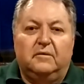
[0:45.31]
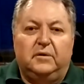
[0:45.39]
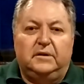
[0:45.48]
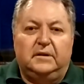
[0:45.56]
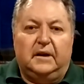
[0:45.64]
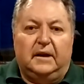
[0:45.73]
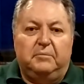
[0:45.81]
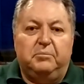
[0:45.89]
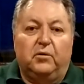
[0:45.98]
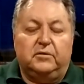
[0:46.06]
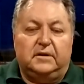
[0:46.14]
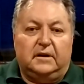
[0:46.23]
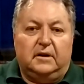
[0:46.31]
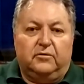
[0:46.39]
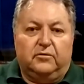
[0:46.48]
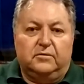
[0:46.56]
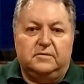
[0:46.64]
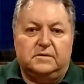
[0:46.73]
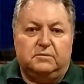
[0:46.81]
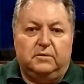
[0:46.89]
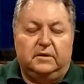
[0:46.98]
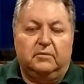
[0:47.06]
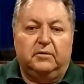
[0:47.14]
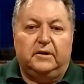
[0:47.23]
we did a Baltic cruise
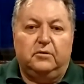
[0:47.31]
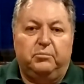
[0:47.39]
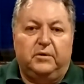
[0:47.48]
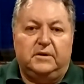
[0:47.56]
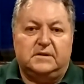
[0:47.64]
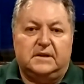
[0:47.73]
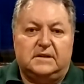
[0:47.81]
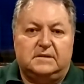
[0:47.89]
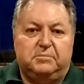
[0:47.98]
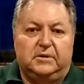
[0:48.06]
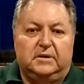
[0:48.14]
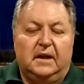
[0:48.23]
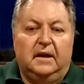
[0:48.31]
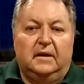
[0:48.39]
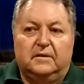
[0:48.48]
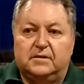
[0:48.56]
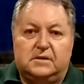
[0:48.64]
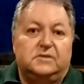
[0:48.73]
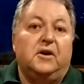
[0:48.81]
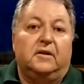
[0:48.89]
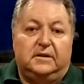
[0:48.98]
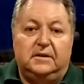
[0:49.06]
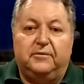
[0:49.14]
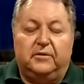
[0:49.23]
with the Regal Princess. But this is a
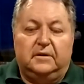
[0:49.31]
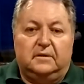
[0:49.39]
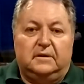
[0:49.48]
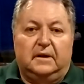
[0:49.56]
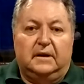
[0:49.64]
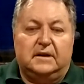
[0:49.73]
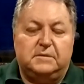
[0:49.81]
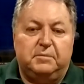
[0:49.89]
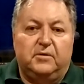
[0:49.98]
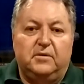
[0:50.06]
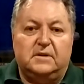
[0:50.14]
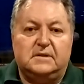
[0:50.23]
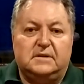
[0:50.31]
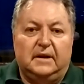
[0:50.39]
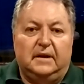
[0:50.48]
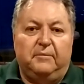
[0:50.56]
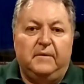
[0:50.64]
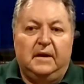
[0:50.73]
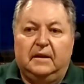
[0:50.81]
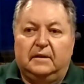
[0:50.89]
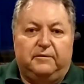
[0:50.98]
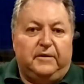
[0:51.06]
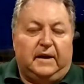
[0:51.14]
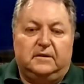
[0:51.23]
totally different experience.
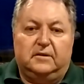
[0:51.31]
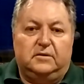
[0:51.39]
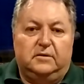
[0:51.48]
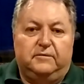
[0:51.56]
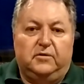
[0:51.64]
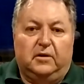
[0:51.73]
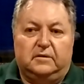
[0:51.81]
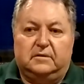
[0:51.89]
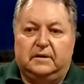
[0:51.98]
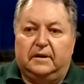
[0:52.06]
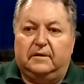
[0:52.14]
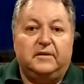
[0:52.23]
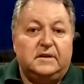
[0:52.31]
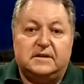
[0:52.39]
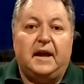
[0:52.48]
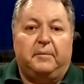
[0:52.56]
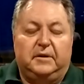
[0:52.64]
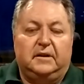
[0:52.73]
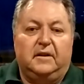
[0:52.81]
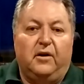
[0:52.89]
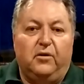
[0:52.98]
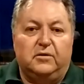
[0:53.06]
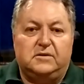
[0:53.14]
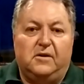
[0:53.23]
The fact that you've got things happening the
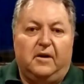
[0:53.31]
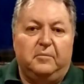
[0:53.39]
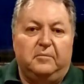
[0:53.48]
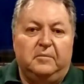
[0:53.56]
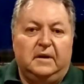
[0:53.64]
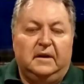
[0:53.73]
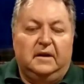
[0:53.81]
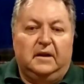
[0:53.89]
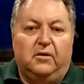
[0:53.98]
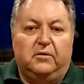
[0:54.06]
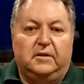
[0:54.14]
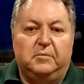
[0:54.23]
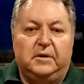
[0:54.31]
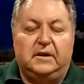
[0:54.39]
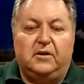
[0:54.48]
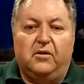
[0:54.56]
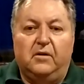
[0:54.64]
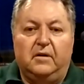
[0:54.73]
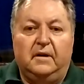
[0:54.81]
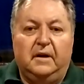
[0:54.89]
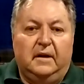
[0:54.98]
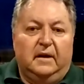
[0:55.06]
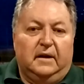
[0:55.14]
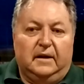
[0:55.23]
whole time along the Mekong,
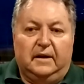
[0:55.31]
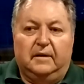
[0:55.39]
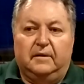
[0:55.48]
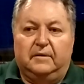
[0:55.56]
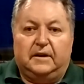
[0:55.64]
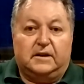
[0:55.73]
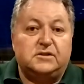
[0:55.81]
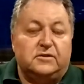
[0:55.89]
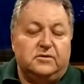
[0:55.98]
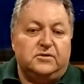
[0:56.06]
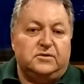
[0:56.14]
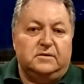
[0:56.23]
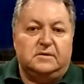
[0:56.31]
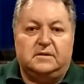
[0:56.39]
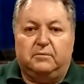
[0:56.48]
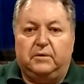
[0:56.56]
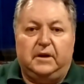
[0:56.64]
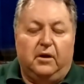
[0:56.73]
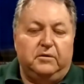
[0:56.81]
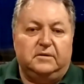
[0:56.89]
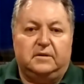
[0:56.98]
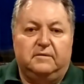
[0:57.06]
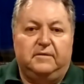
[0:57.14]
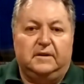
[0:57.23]
the excursions that we go
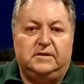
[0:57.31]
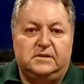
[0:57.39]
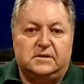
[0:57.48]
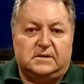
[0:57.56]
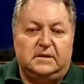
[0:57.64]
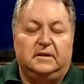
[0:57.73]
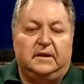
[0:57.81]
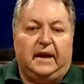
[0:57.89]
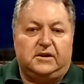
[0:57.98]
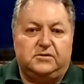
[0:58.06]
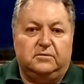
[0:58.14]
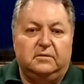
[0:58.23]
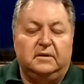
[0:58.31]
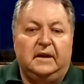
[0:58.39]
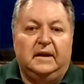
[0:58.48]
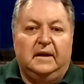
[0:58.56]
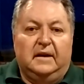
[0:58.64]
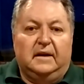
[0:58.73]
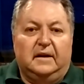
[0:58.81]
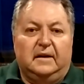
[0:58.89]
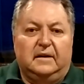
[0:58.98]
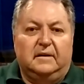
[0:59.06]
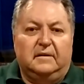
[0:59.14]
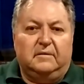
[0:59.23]
into the villages, see the actual
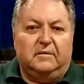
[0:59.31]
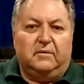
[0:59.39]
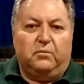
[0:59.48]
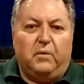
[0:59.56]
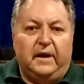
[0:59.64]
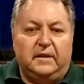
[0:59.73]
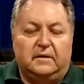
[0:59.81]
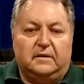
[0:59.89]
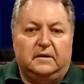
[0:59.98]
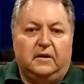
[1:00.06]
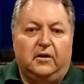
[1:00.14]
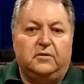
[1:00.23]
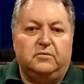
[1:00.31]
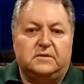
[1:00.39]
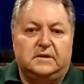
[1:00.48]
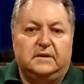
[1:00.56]
way that the locals